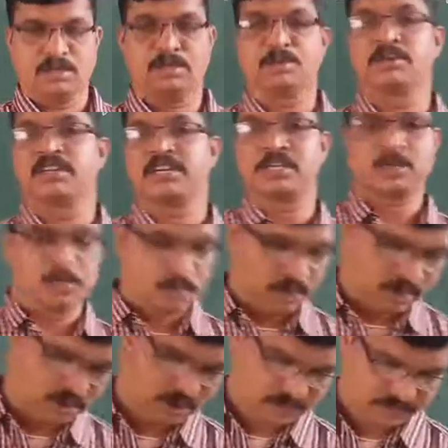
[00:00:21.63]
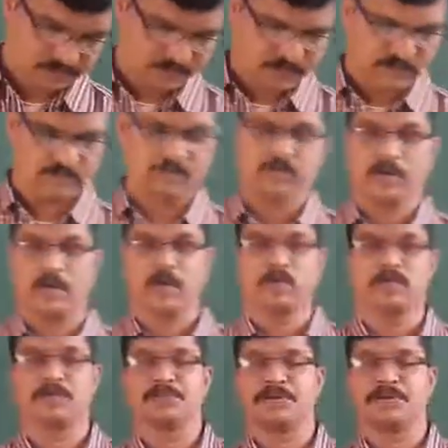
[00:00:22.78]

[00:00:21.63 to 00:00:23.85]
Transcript: Open a textbook. Follow the